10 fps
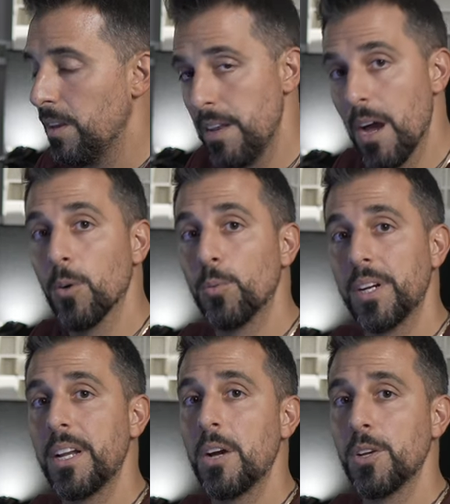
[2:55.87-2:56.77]
Now,
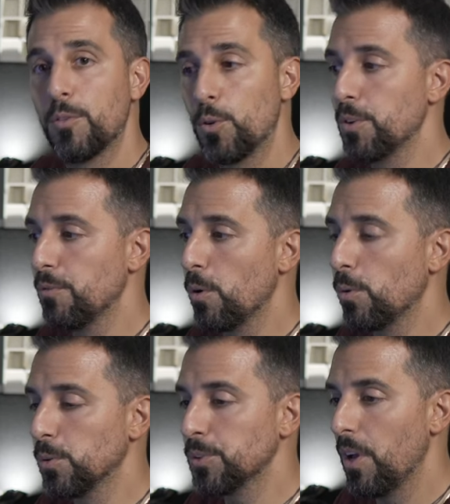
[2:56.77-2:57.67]
right now you have heard the
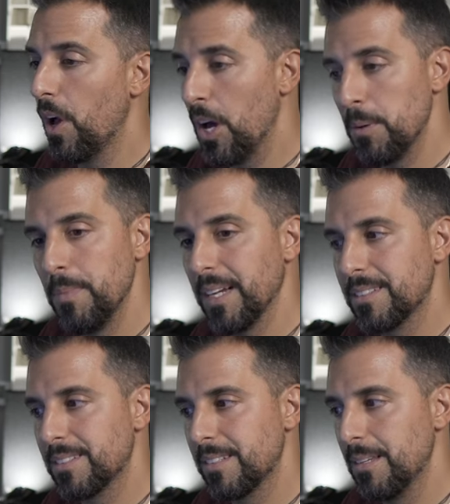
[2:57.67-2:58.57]
vocals
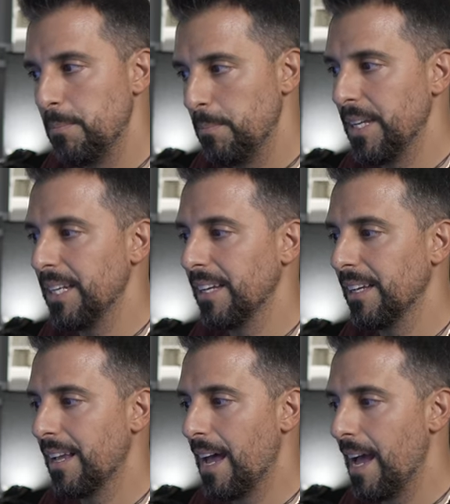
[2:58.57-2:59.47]
unmixed,
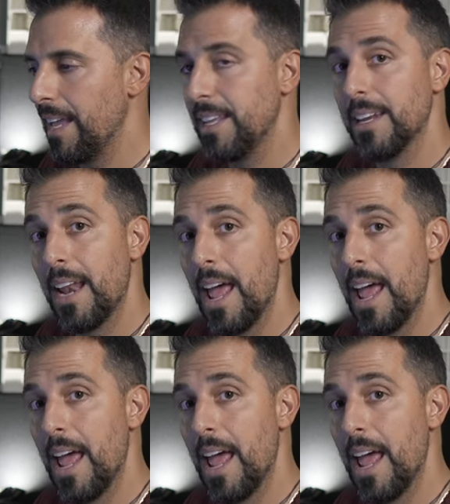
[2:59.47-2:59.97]
meaning I didn't